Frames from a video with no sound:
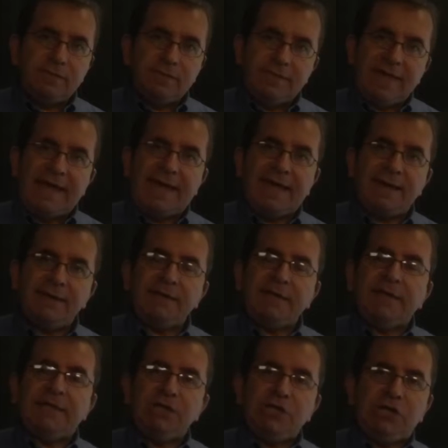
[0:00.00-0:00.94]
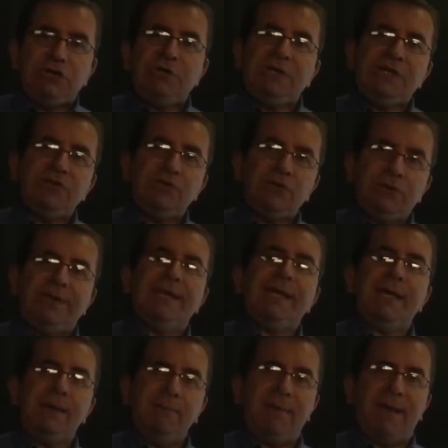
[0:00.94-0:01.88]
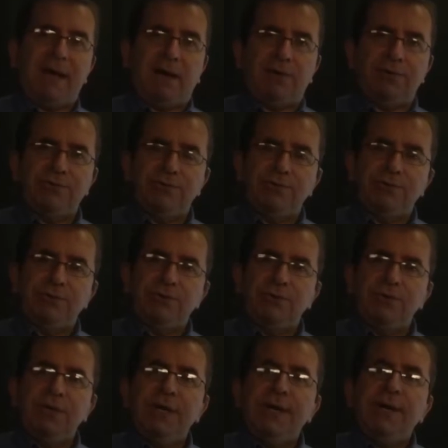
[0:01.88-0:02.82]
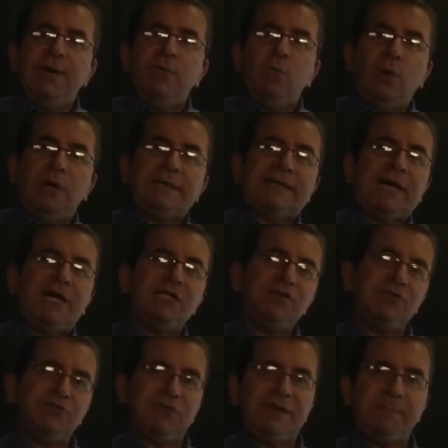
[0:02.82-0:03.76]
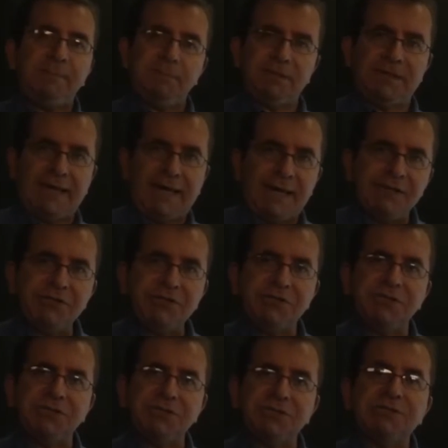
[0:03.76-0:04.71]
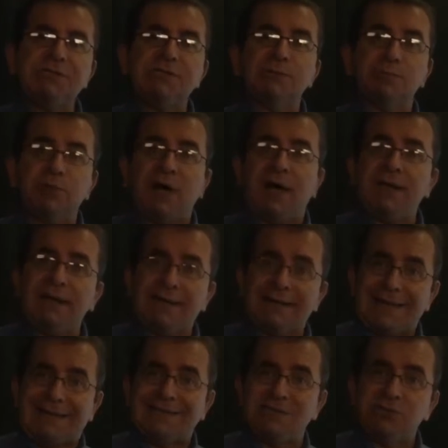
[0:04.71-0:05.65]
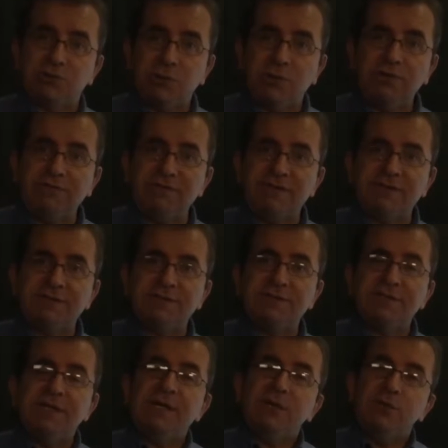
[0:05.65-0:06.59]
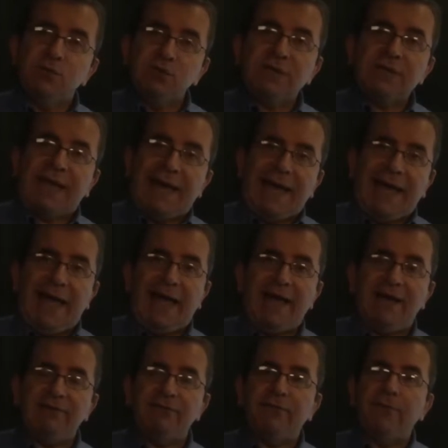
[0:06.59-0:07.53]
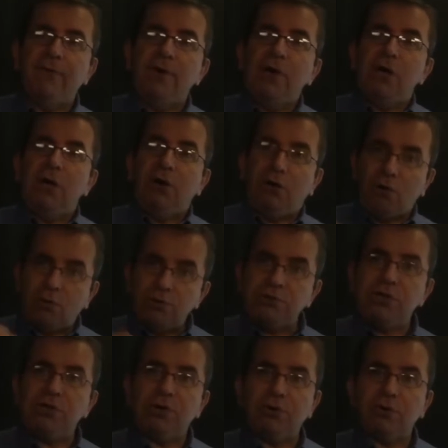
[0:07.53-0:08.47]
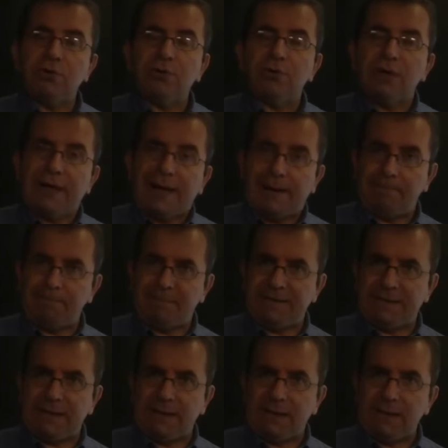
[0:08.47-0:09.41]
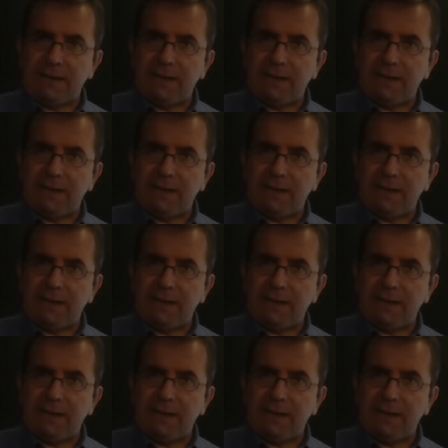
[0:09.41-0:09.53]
then you need to think about what kind of implications this product and service will have on your company.